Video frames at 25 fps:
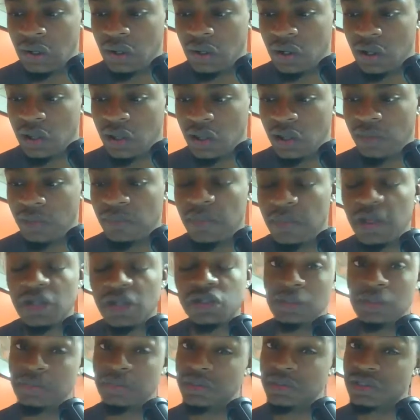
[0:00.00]

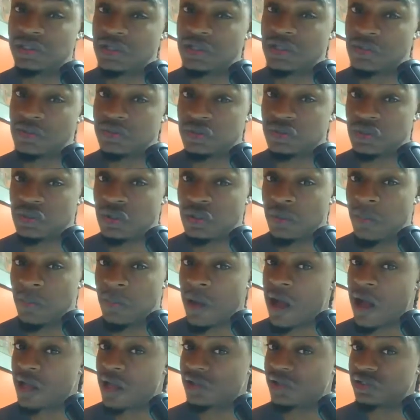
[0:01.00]
administratively, right, there
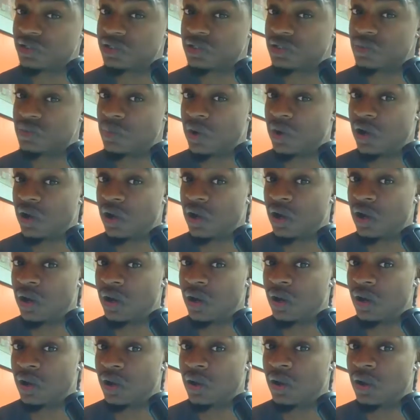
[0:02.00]
should be some sort of
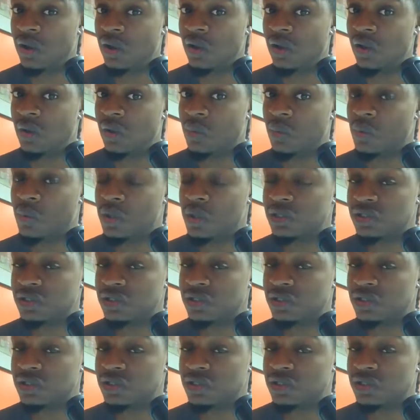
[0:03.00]
policy where